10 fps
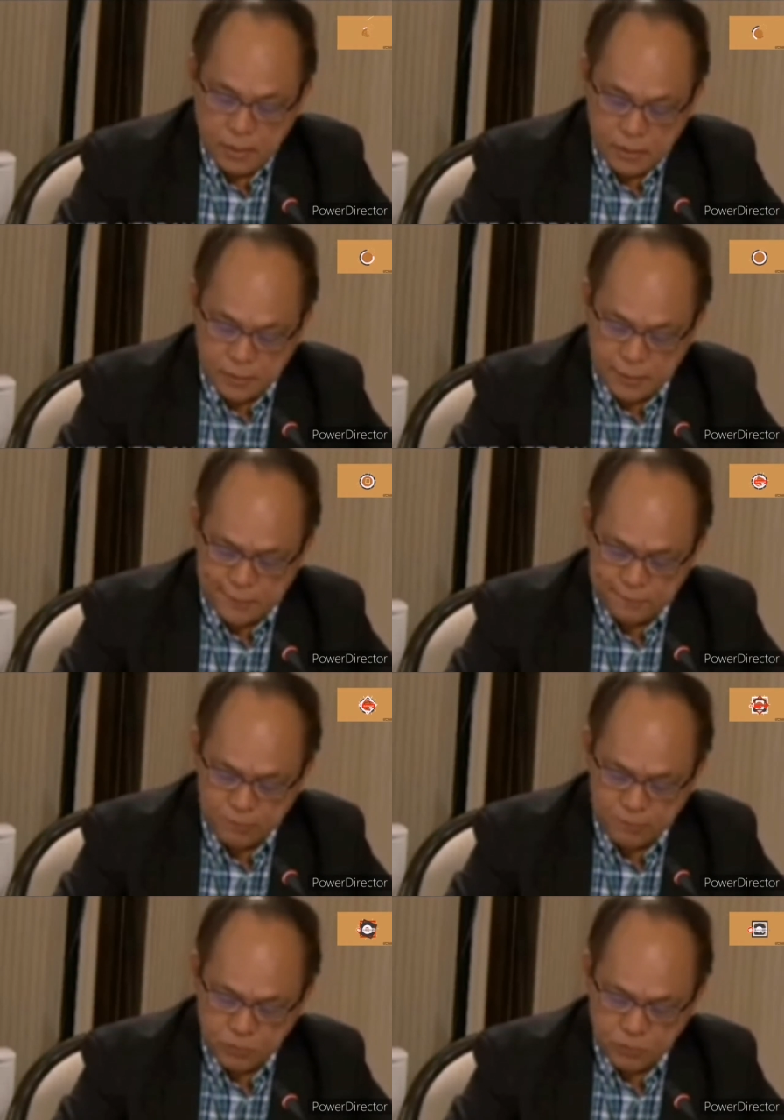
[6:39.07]
So,
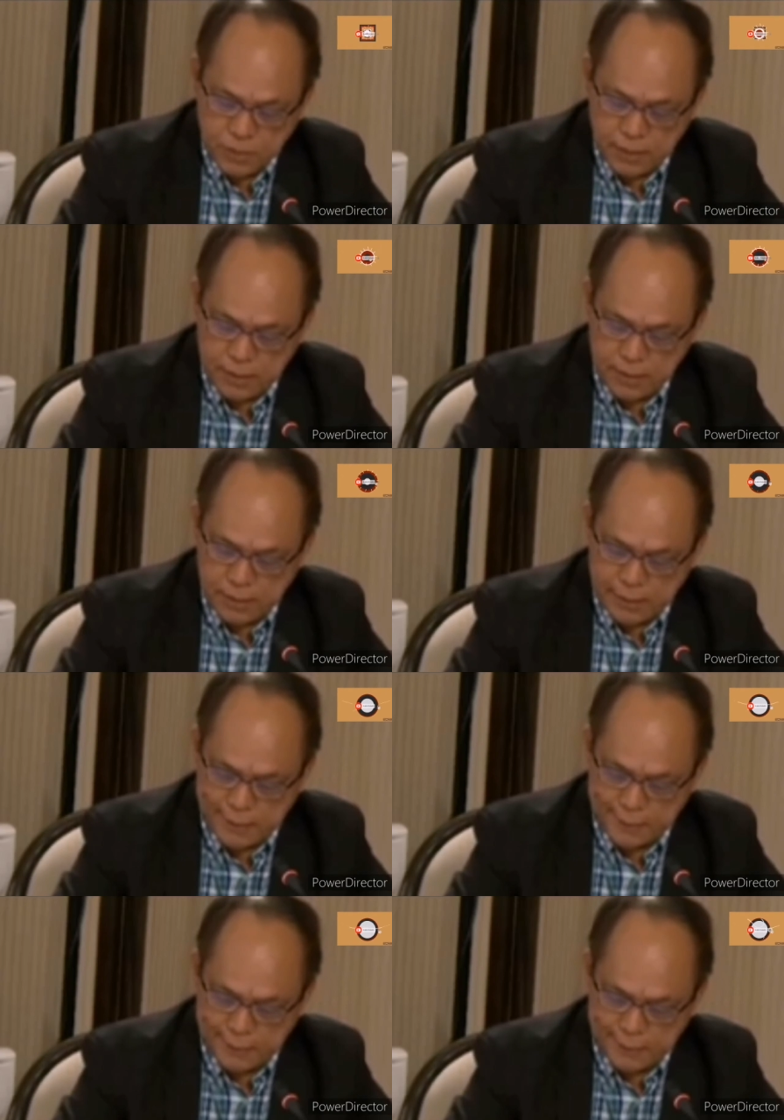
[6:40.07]
and
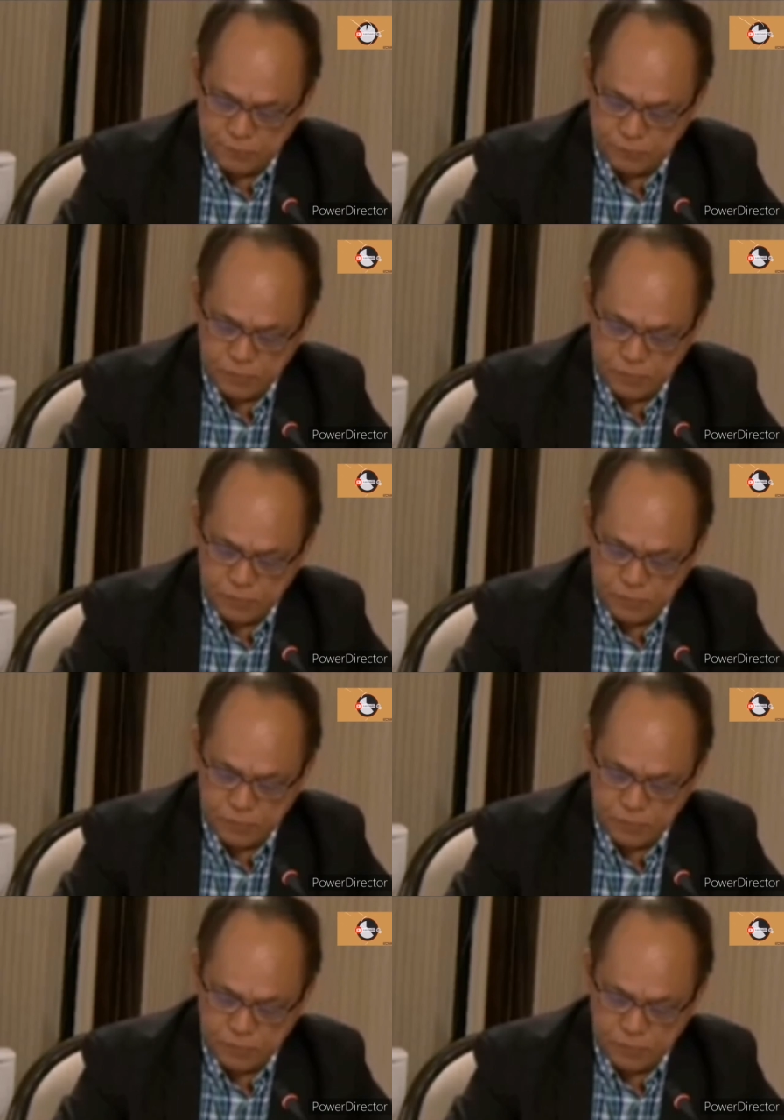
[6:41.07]
I